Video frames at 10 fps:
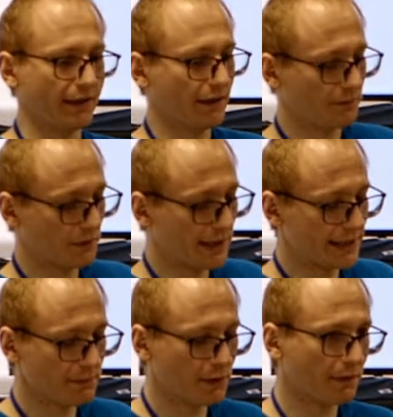and then we'll
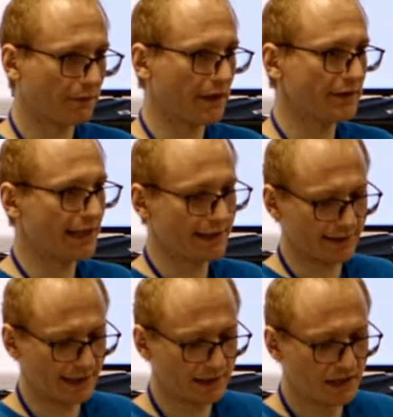write a mobile front end,
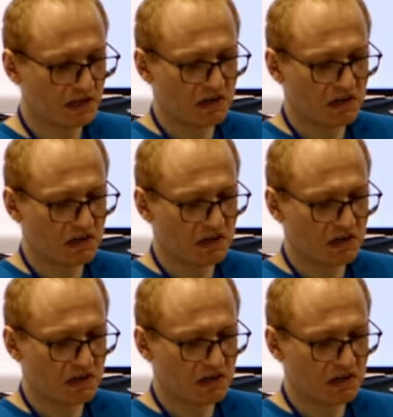and then